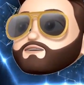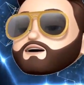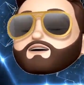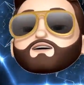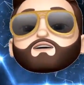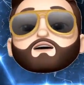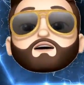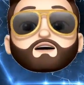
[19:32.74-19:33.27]
We
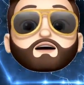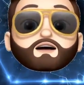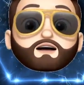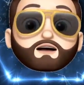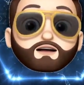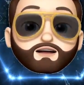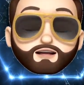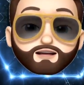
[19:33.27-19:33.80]
are
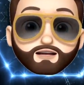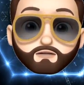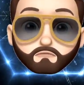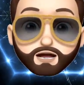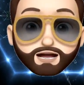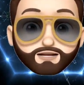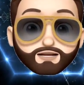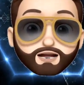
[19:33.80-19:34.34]
featuring
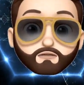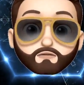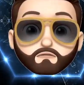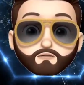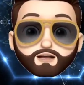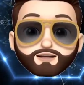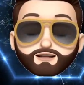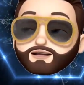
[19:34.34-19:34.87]

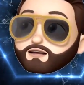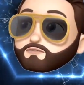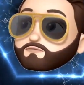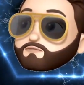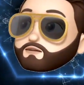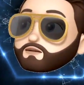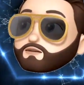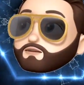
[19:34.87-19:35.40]
Max
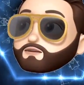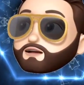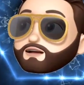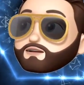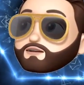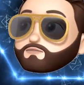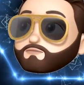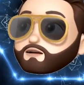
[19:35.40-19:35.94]
Headroom right
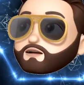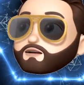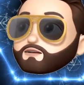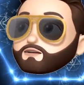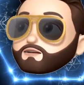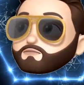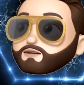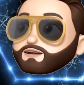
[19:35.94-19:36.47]
now, for those of you
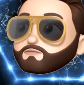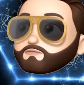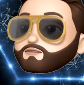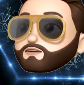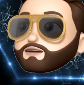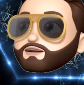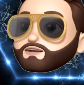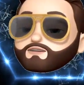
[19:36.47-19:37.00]
guys who
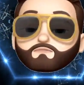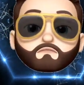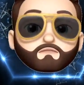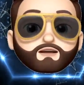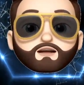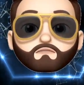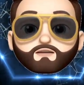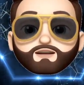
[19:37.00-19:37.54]
know what that
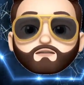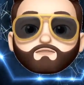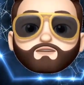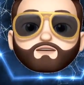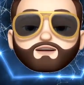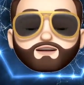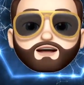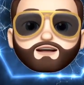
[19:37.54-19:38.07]
movie is.
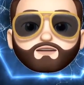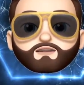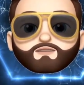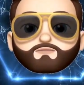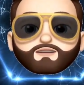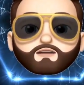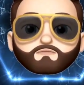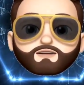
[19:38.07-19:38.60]
But the
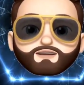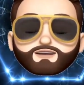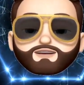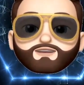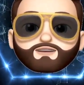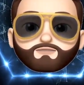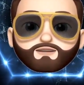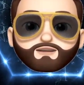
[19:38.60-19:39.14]
ability, again, to
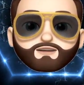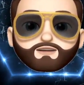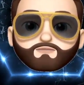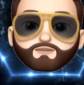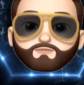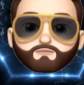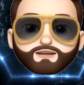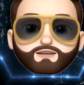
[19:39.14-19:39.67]
do stuff like
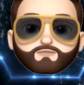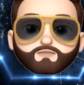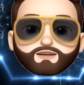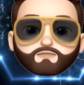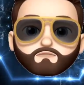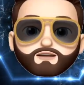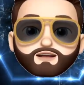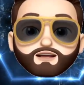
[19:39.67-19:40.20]
this, you can
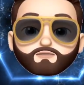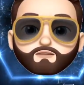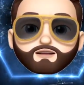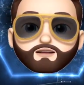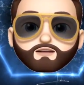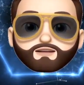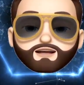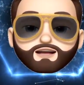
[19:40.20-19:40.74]
do in
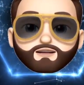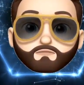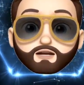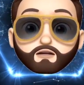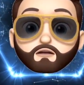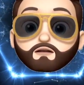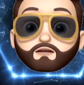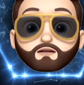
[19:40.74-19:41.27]
Restream in
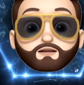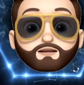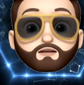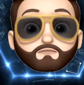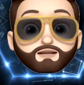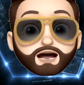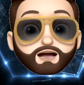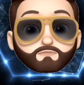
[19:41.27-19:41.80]
real time,
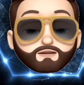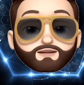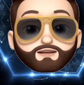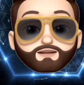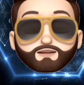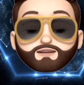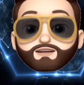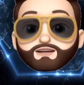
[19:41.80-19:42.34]
and all this
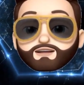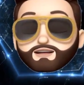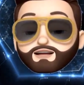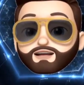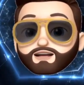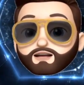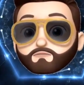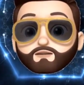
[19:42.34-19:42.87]
stuff is
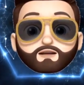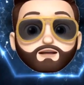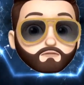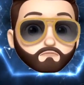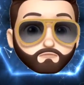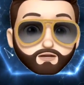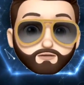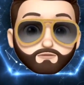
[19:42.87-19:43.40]
happening.
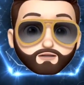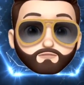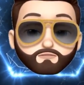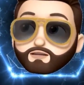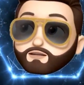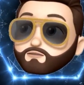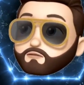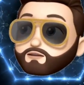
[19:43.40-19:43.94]
I'm
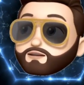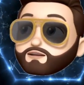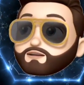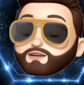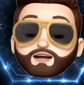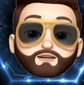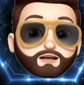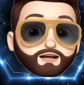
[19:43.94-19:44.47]
pulling in multiple
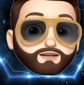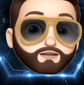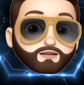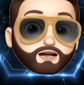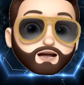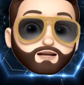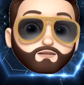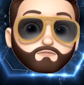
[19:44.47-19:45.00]
different
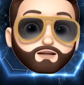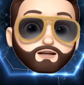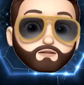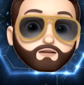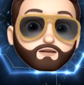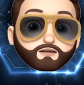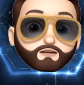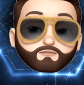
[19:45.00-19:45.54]
sources. I've got
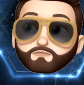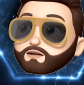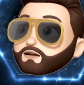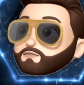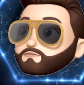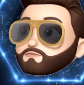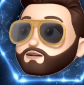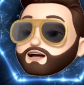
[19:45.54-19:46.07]
stock
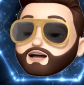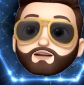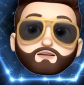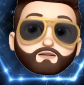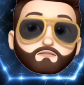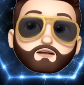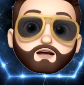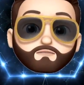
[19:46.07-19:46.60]
video that's
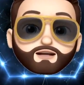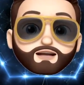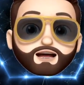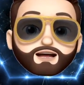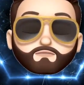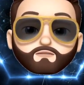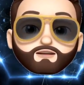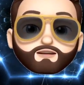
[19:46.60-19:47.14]
looping. I
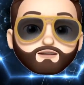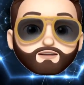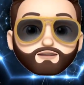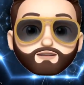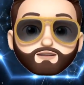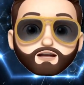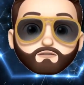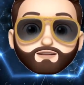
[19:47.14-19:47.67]
also have got my
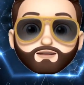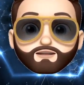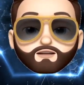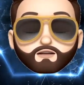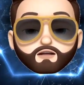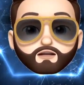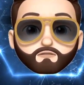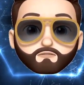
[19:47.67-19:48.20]
head, which
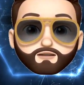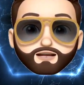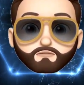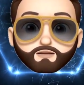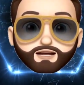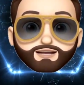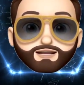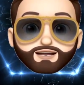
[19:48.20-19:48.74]
is
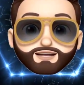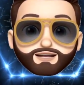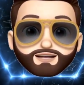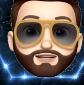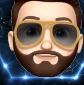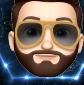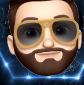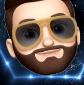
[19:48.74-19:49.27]
obviously
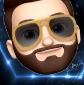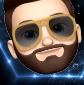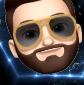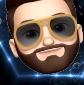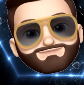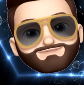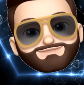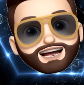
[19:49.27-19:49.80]
awkwardly placed on
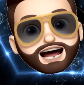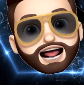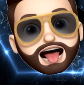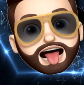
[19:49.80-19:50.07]
here.